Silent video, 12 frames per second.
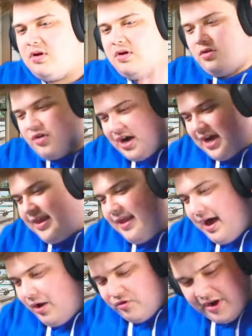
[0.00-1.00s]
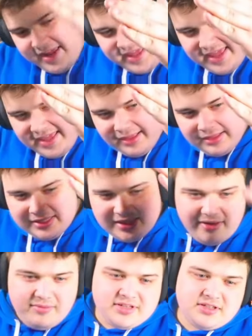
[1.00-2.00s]
Right now, right here,
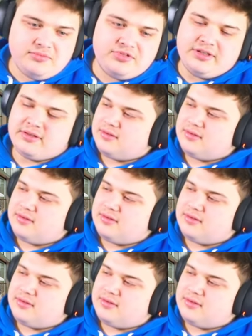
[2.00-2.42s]
give me something,